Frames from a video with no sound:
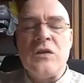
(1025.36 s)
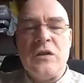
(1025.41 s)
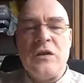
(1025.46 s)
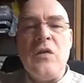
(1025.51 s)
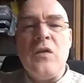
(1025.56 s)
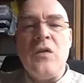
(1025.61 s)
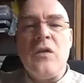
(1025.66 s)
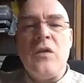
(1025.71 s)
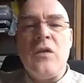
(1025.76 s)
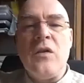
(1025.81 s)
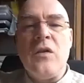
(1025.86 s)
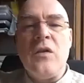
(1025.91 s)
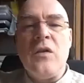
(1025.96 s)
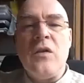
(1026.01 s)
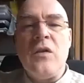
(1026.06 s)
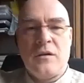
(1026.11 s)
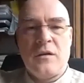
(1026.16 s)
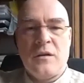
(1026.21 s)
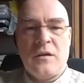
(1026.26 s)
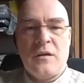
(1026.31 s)
in their
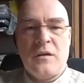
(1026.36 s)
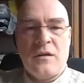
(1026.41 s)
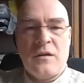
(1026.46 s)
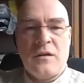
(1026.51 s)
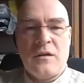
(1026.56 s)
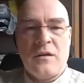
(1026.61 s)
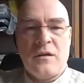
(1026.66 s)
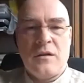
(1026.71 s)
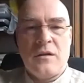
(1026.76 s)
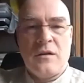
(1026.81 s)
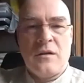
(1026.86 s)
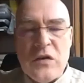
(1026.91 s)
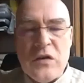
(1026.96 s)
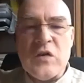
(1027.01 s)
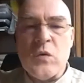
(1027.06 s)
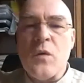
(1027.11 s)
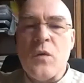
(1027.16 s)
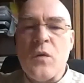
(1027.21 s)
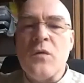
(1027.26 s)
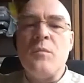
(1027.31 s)

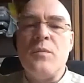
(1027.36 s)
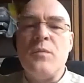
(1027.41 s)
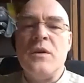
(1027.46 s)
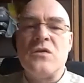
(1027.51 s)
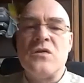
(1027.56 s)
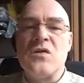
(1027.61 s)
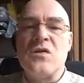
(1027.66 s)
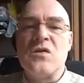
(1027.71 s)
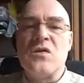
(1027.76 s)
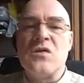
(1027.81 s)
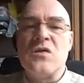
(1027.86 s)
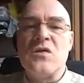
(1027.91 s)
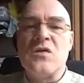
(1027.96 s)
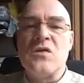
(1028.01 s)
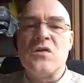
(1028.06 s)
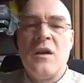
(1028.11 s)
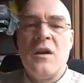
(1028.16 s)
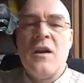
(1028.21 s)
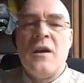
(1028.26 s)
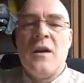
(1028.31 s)
treaties with the PRC
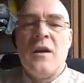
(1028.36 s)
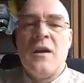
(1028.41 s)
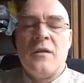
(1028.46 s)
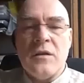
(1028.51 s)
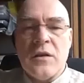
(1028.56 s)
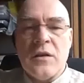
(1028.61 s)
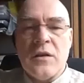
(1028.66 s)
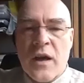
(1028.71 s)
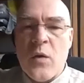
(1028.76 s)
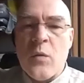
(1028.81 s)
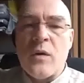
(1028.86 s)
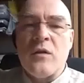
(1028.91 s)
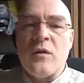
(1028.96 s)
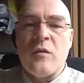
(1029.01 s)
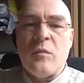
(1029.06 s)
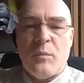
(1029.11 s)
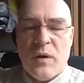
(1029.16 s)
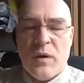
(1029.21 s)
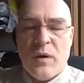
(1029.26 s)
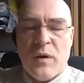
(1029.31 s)
that Taiwan
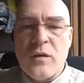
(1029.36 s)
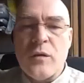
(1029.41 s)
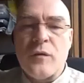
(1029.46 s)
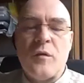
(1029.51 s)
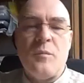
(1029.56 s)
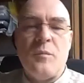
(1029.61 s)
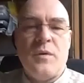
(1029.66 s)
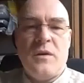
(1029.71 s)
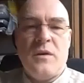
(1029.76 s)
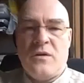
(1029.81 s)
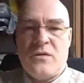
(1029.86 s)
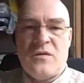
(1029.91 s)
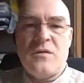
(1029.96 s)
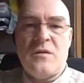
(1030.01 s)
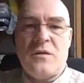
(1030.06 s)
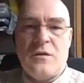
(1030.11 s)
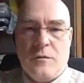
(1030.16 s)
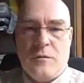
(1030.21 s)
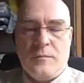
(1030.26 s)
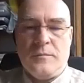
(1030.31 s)
is a part of the
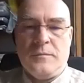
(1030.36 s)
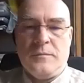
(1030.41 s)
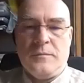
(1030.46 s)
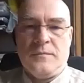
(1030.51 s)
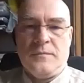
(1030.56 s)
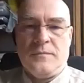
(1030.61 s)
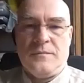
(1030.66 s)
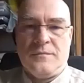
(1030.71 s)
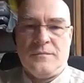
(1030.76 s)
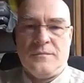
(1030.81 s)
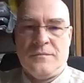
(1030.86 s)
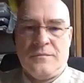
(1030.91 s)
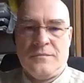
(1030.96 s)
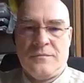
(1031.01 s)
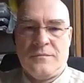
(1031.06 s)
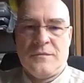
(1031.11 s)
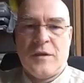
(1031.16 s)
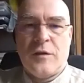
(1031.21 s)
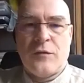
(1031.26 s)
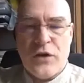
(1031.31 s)
PRC.
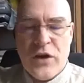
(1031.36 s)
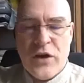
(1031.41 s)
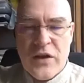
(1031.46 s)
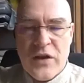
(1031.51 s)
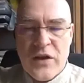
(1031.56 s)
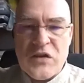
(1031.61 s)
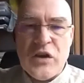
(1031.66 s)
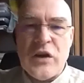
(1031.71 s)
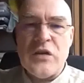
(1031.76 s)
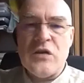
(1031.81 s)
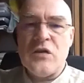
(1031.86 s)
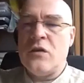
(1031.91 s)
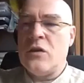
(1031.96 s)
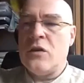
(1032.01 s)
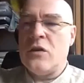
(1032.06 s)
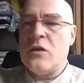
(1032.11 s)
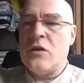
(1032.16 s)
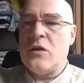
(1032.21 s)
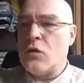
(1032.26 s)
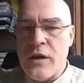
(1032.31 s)
France has,
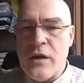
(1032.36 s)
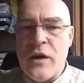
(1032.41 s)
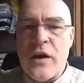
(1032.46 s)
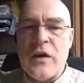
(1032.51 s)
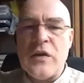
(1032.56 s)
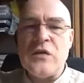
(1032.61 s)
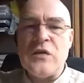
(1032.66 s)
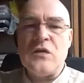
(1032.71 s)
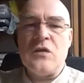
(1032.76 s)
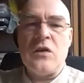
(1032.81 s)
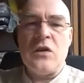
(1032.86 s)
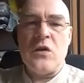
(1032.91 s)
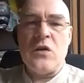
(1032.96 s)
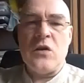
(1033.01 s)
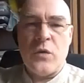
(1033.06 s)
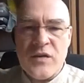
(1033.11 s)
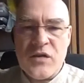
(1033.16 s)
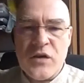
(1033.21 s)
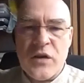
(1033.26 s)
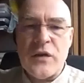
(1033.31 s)
the UK has, the
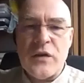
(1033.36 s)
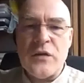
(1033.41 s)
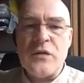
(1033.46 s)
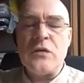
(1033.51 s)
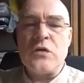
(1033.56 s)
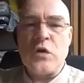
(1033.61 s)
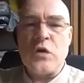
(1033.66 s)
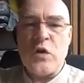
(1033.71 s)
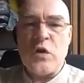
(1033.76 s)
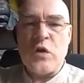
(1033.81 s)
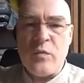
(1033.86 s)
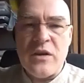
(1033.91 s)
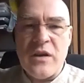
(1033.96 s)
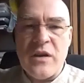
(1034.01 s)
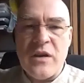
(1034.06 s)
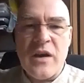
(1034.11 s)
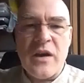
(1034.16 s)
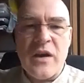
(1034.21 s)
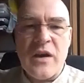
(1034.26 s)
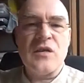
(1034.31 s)
US has,
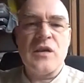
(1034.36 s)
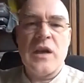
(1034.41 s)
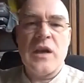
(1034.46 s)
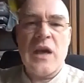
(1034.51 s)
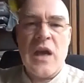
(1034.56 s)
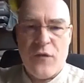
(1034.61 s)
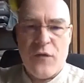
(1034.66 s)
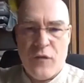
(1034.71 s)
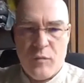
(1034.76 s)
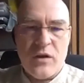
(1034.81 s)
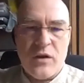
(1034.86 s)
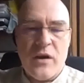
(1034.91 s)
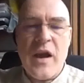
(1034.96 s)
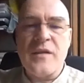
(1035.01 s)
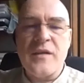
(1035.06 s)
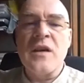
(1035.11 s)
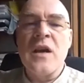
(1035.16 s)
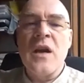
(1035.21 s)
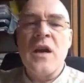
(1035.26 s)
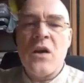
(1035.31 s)
Germany has, everybody
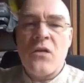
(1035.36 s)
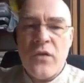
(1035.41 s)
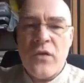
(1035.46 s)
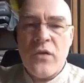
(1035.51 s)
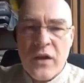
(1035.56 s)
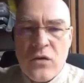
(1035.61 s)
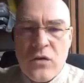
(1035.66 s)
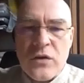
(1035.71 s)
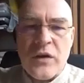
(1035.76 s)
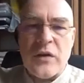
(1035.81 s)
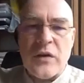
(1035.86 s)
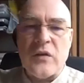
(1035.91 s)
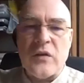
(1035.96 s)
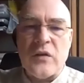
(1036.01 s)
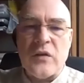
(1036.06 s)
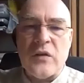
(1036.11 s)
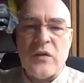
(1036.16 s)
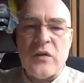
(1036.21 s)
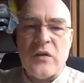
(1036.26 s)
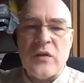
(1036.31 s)
has
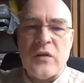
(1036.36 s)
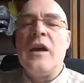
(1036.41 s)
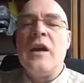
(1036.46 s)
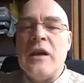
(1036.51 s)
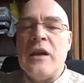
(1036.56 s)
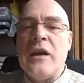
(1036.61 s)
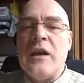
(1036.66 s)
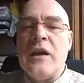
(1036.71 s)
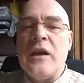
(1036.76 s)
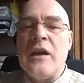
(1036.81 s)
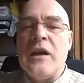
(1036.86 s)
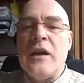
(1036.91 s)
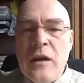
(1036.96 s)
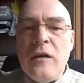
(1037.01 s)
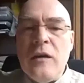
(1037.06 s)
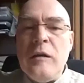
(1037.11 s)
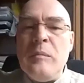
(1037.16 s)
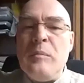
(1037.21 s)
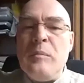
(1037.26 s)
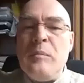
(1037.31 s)
recognized in
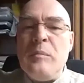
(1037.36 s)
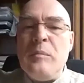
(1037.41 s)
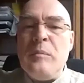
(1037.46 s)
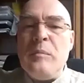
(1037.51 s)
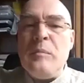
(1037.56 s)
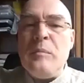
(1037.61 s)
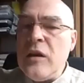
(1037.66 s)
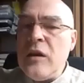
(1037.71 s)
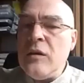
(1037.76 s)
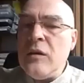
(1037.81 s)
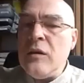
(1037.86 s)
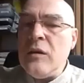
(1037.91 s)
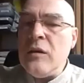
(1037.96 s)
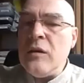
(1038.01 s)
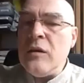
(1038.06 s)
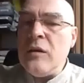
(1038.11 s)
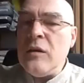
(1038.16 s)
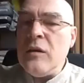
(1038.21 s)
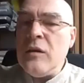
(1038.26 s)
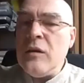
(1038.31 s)
legally binding
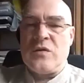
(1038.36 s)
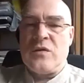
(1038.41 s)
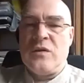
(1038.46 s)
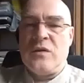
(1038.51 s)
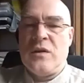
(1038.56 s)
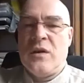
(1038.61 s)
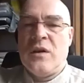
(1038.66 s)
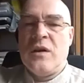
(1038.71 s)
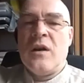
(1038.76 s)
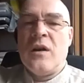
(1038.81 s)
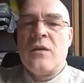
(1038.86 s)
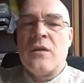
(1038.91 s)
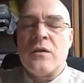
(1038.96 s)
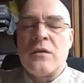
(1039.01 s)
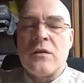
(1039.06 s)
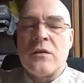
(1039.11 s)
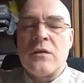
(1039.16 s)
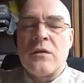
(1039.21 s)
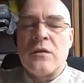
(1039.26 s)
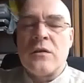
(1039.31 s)
terms
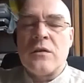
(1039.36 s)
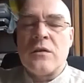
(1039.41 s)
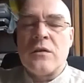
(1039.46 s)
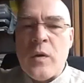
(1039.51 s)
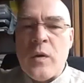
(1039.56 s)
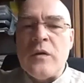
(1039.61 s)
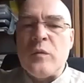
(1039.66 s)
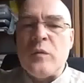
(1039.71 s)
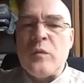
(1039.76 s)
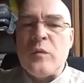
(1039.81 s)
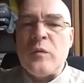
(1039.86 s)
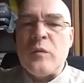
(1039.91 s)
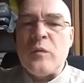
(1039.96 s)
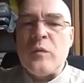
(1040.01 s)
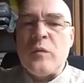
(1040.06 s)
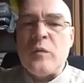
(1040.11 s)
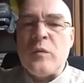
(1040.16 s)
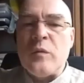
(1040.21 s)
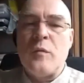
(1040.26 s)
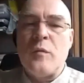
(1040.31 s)
that Taiwan is
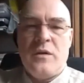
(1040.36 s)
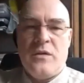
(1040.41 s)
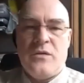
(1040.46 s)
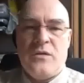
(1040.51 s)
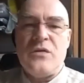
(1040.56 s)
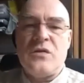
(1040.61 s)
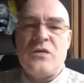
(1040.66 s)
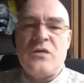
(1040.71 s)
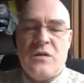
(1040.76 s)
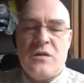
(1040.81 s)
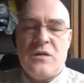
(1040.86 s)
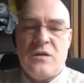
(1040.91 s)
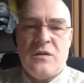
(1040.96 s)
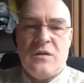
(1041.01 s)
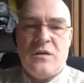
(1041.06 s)
part of the PRC.